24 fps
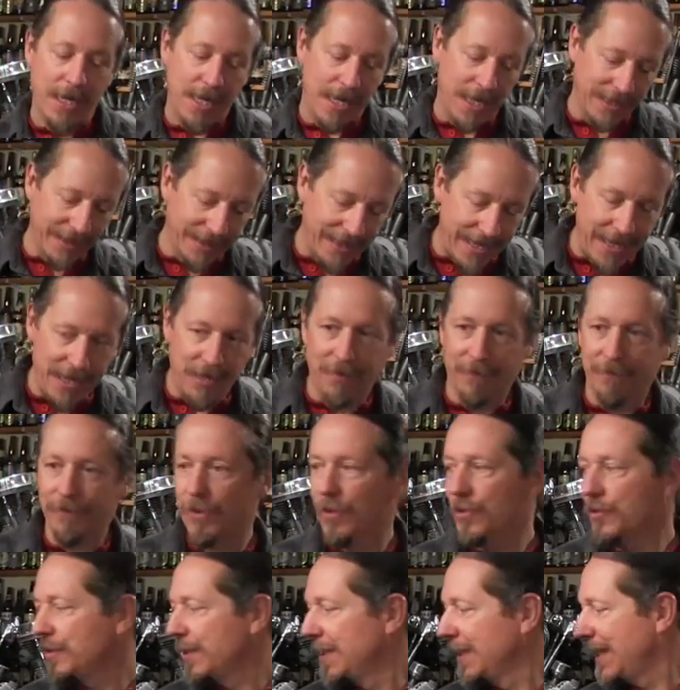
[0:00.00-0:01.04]
a later
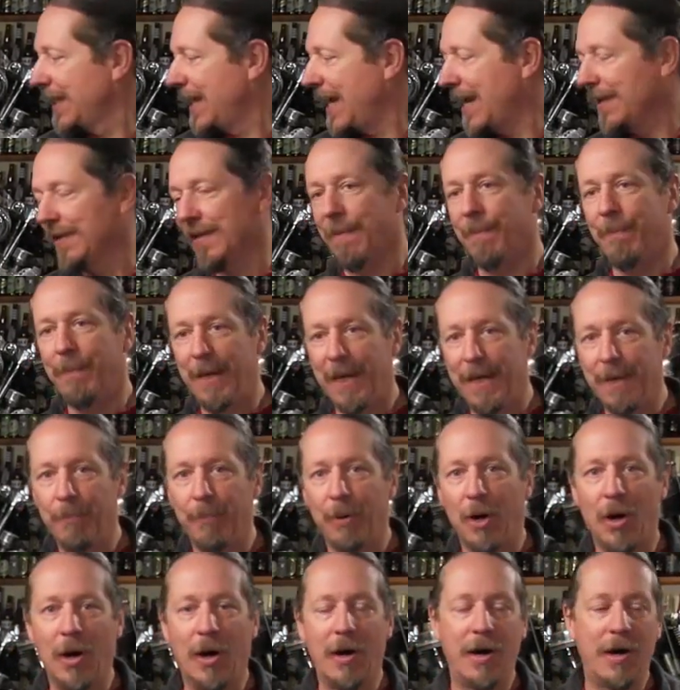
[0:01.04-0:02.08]
version that had the big
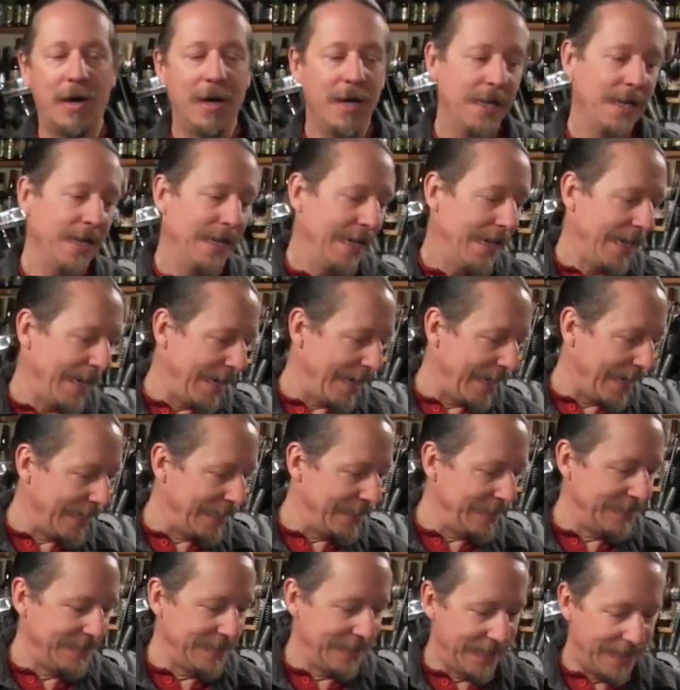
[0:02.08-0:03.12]
bar,
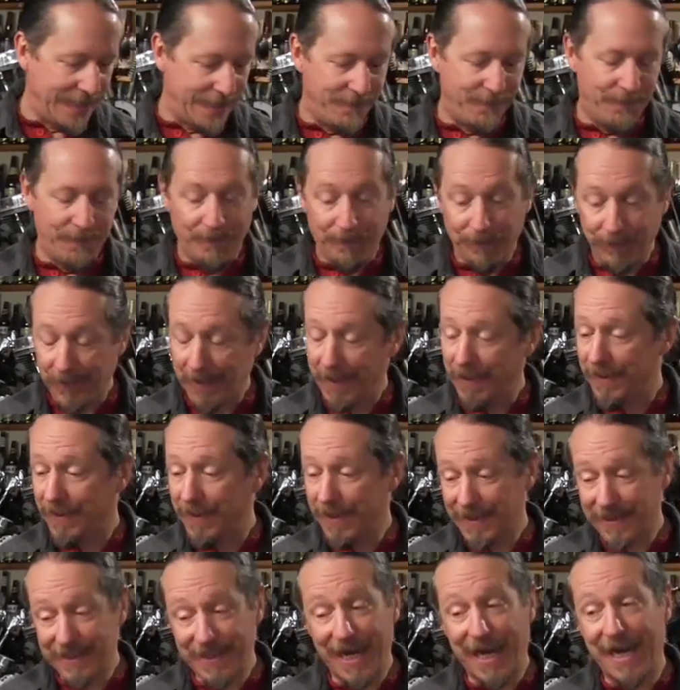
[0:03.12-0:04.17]
and
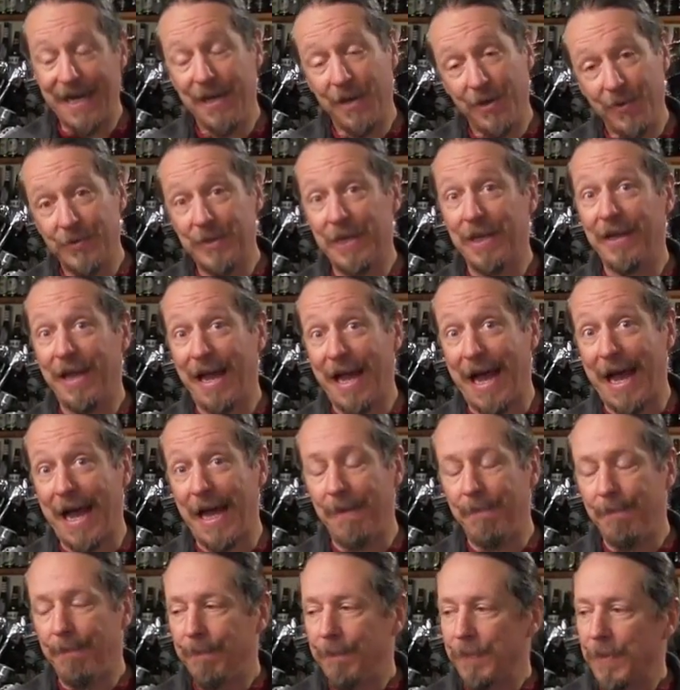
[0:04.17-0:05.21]
this guy knows a
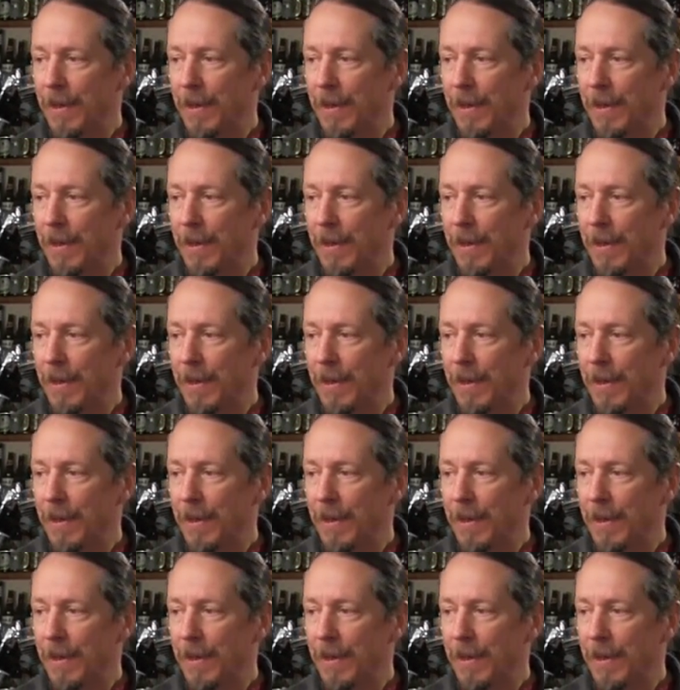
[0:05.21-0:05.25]
lot.